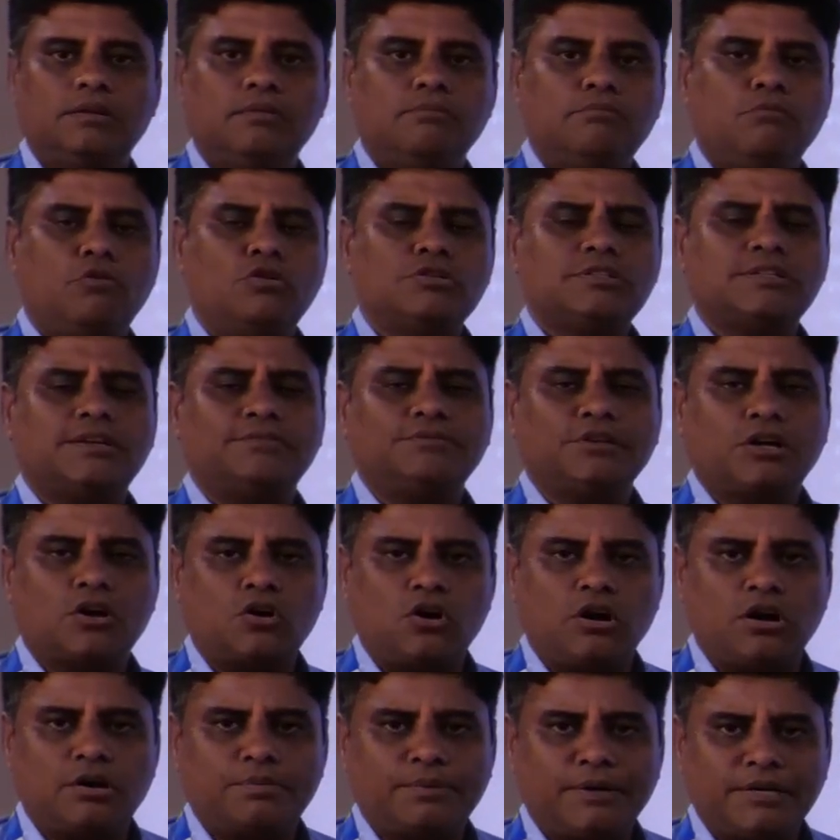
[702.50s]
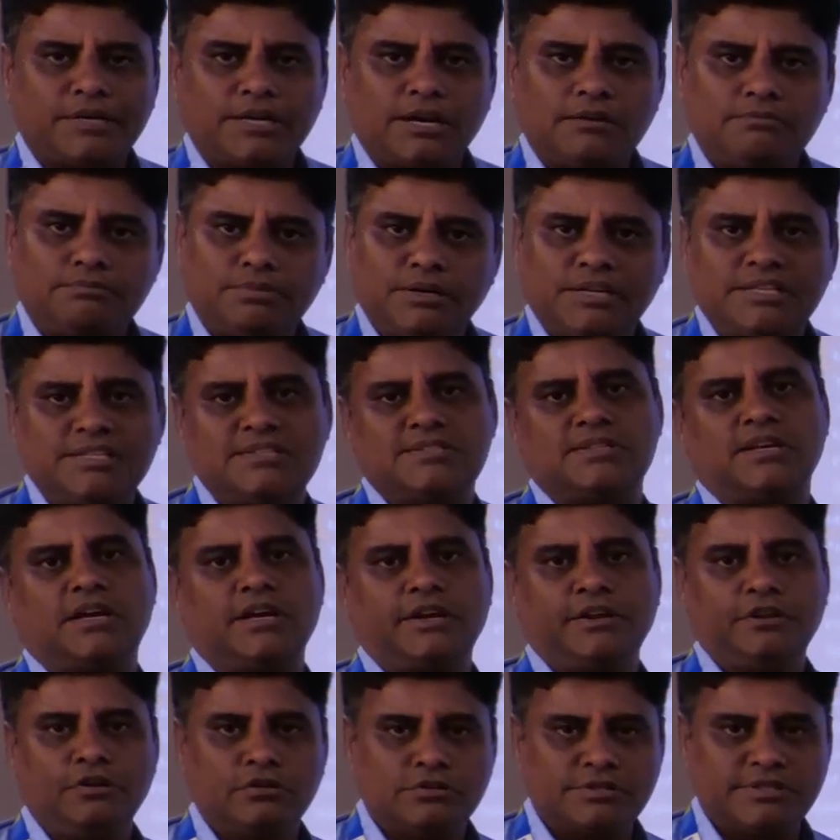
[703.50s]
Most of the corporate companies
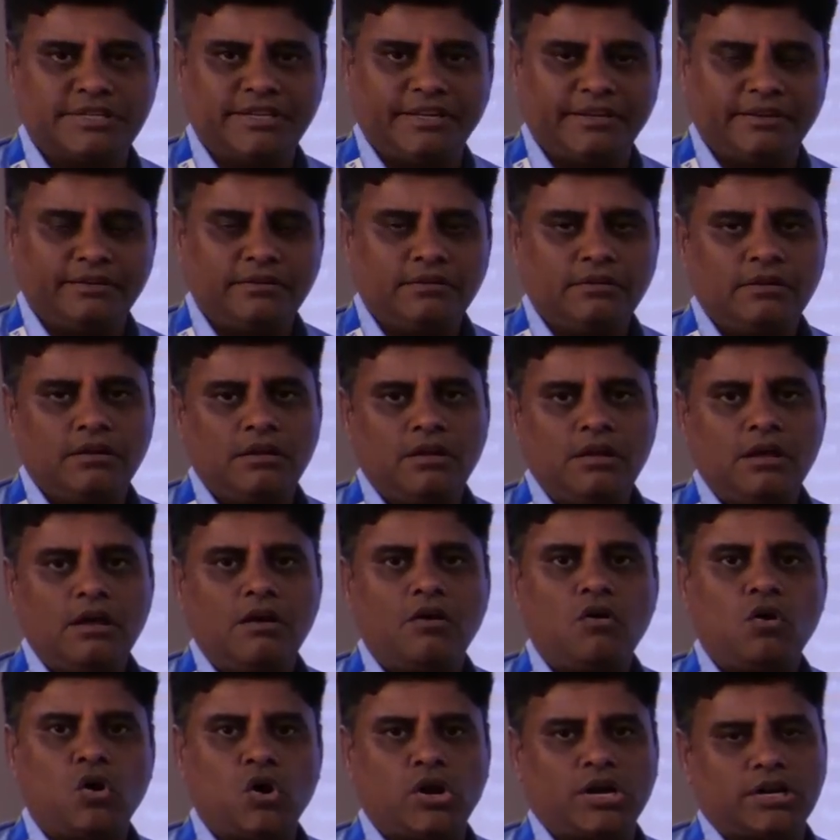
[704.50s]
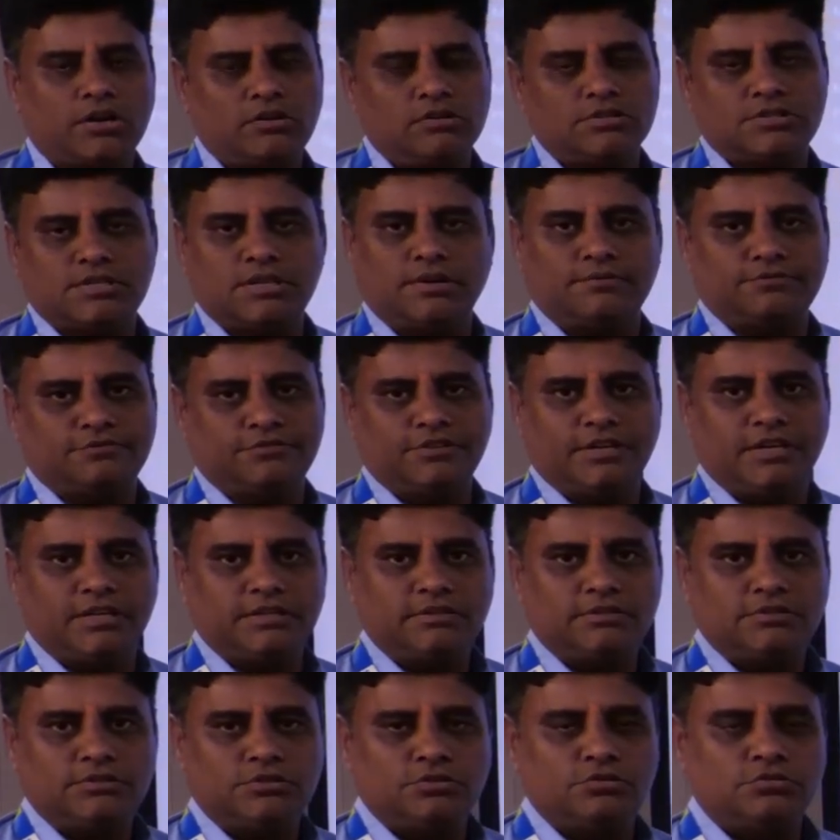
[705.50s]
are using Oracle
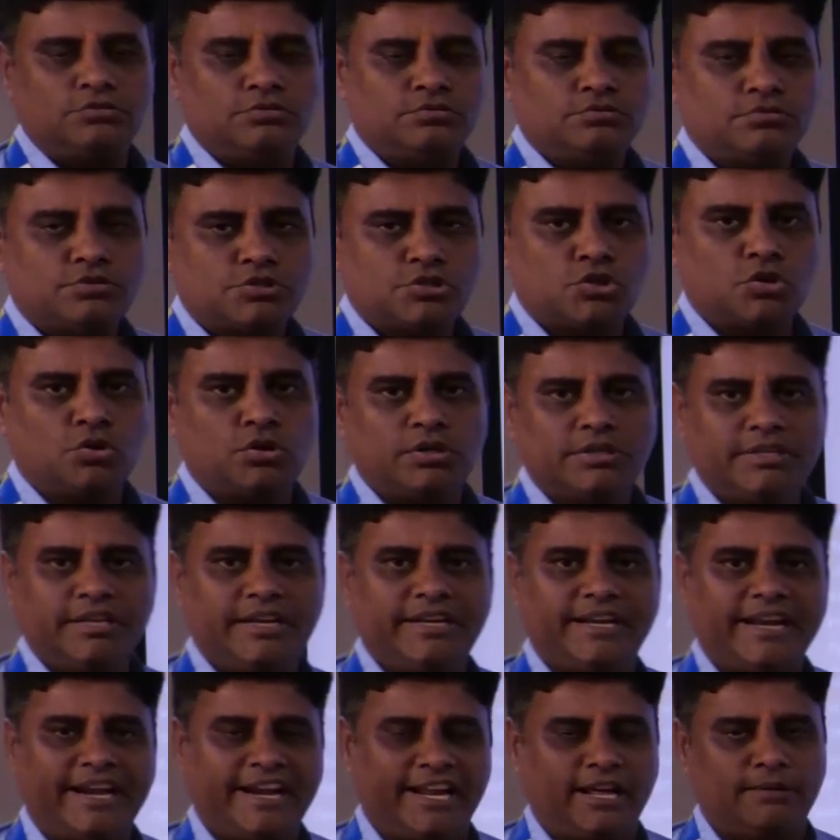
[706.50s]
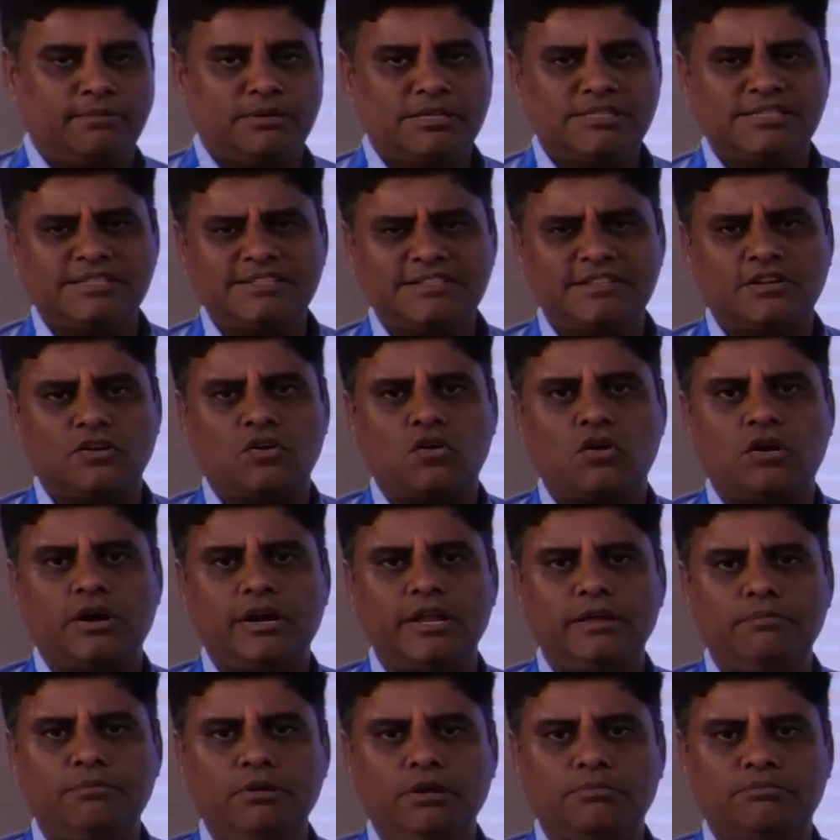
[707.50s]
software to store the database. It's an
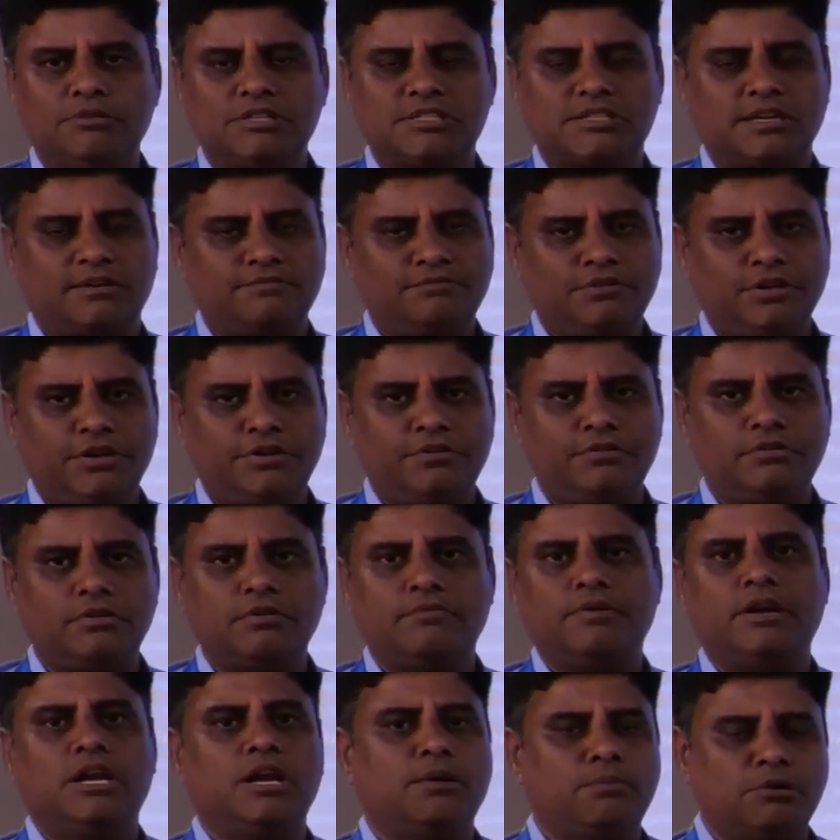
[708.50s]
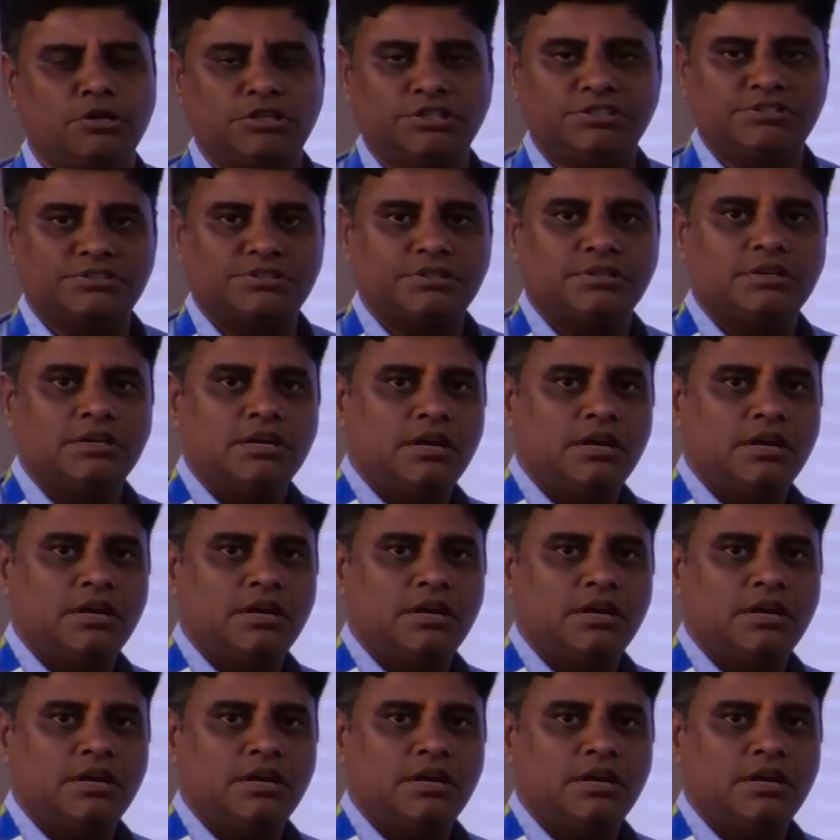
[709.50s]
RDBMS software, you know well about it.